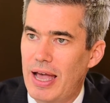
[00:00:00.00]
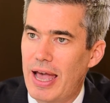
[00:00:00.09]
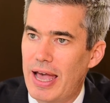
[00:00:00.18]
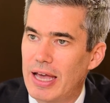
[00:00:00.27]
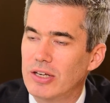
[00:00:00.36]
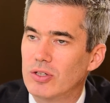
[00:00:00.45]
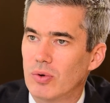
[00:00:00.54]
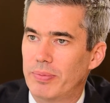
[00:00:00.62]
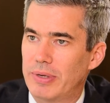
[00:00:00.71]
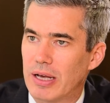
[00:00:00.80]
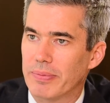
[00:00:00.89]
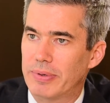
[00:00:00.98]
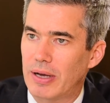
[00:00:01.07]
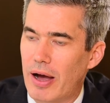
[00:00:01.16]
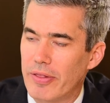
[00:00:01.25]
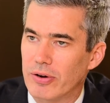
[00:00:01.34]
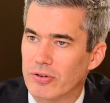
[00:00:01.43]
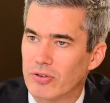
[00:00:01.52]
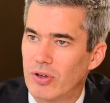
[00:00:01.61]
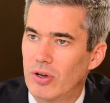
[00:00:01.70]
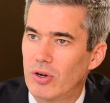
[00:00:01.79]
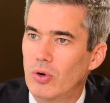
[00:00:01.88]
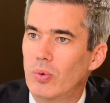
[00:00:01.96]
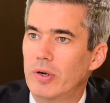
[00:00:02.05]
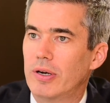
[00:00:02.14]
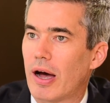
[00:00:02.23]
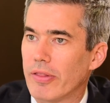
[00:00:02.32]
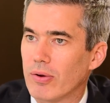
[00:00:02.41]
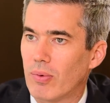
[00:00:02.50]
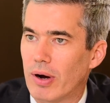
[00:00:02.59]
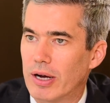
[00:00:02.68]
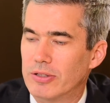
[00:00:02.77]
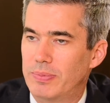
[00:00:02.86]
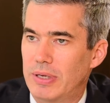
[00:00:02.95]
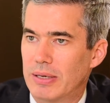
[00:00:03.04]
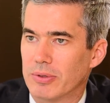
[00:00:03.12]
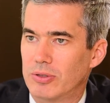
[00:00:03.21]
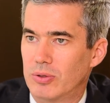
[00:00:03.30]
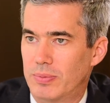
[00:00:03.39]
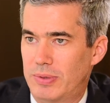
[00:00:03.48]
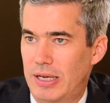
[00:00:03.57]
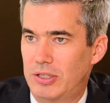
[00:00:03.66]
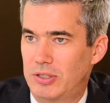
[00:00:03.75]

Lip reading: and you will be helping others who wouldn't otherwise be able to obtain